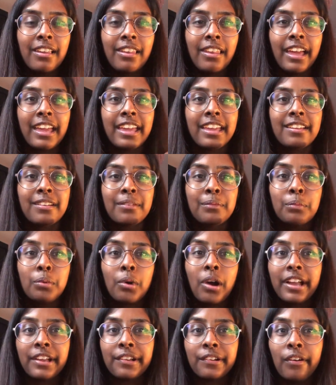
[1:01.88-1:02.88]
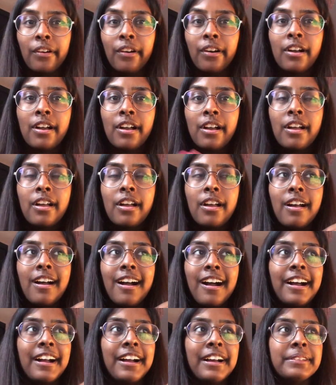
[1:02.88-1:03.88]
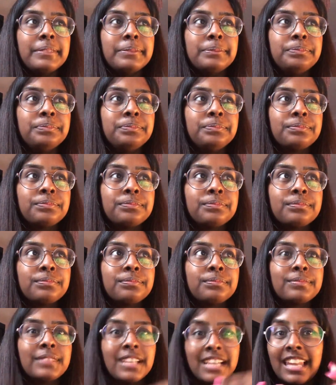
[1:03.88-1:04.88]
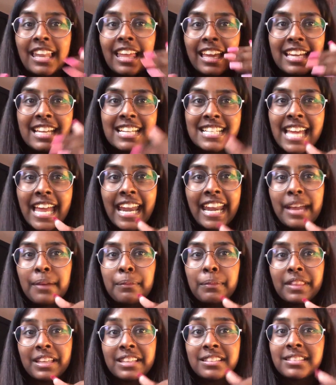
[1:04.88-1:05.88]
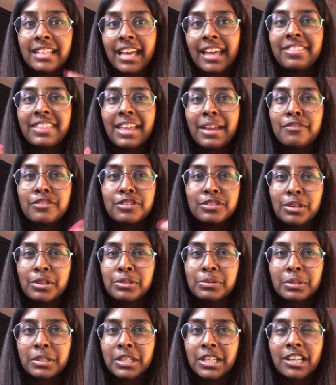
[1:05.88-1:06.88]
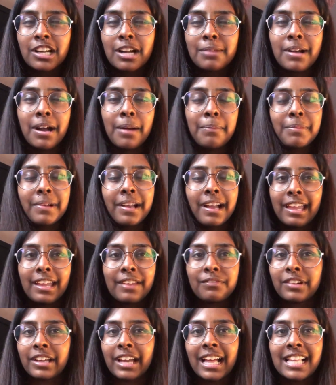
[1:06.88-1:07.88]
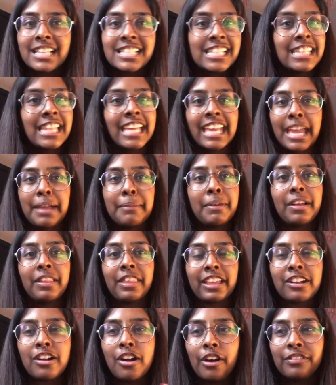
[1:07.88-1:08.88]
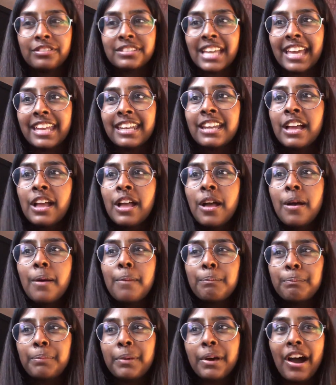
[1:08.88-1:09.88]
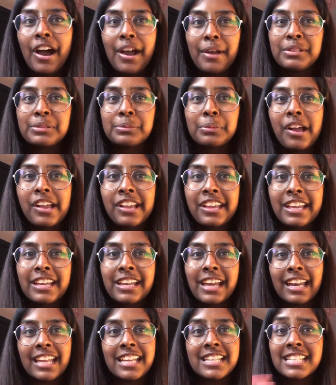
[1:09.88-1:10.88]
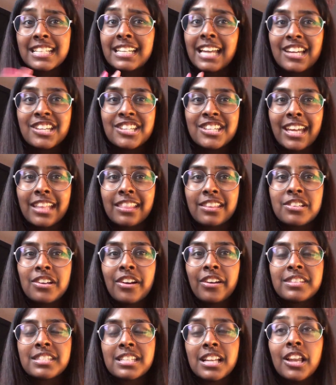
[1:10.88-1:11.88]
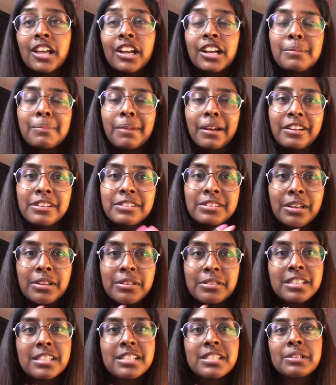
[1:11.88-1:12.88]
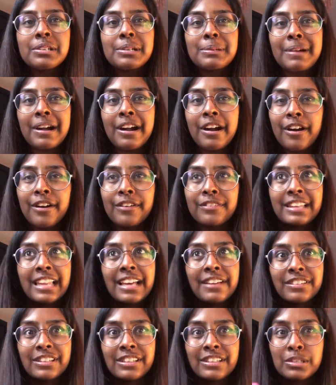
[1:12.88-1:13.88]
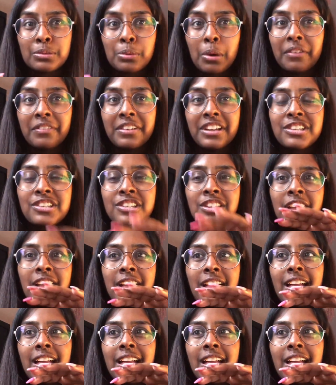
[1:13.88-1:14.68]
like what I got at like 10 AM when they said their results were going to come out, but in reality they came out at like 10:30. But I was working and I didn't actually get the chance to look at my results until about 11:30, 12ish.